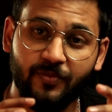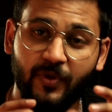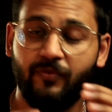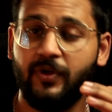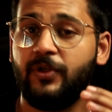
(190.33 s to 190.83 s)

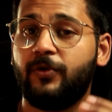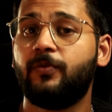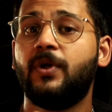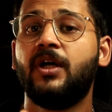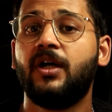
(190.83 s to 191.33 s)
but when
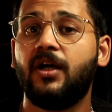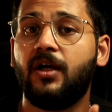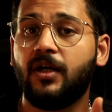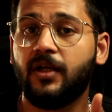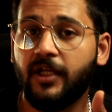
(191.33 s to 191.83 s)
you
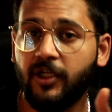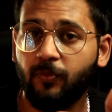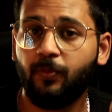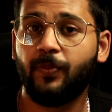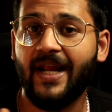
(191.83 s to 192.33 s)
get to
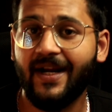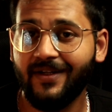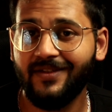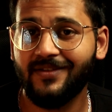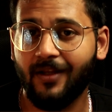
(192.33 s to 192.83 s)

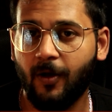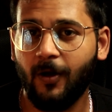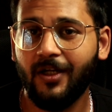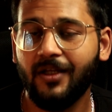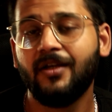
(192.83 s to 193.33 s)
practice a lot,